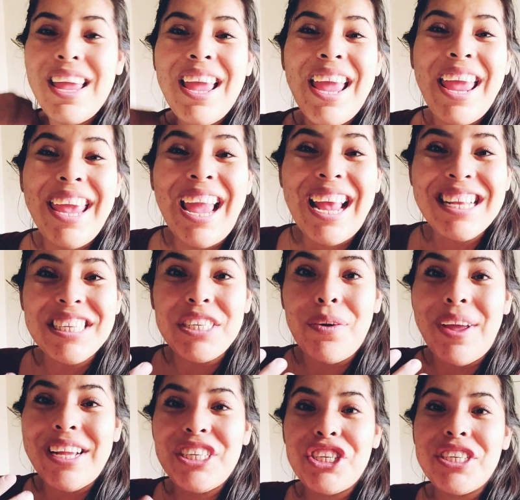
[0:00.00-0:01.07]
Hey guys, so
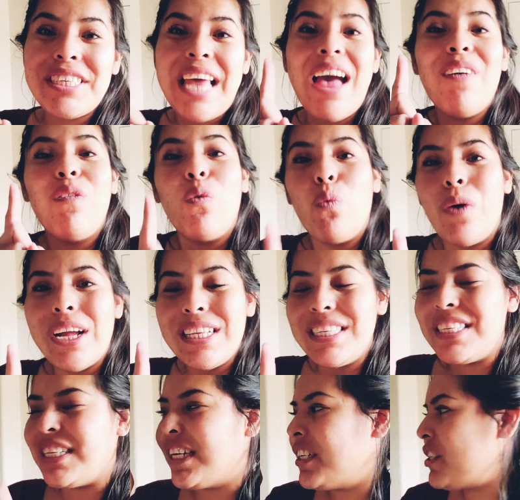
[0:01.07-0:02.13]
I just have one
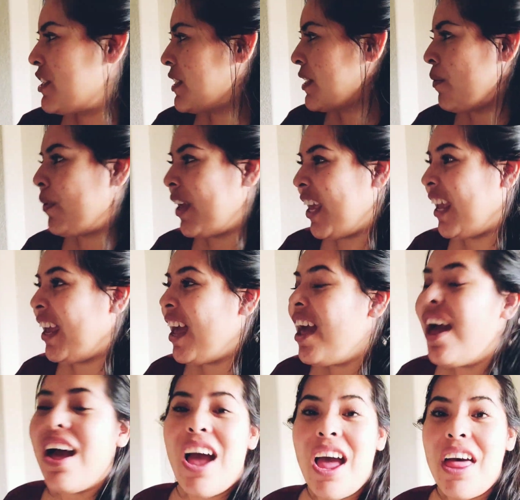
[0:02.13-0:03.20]
dish soaking.
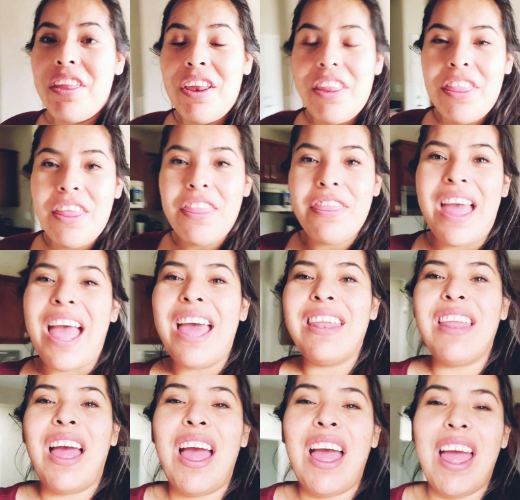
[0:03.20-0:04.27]
Other than that,
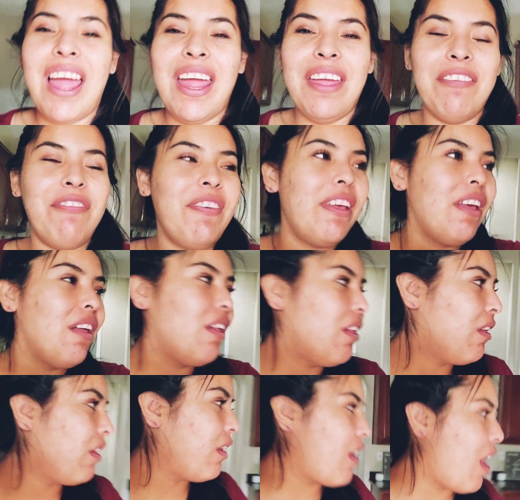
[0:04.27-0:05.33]
I
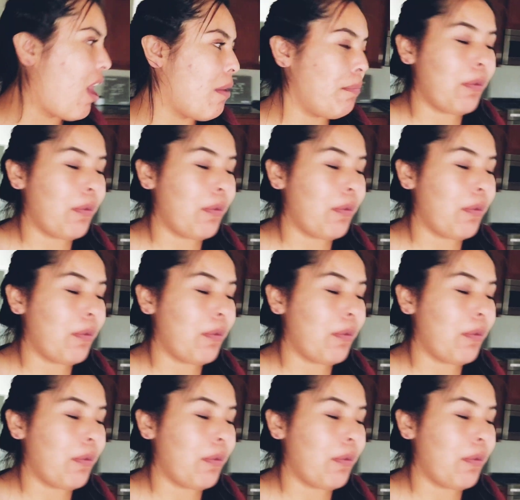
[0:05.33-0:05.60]
feel um,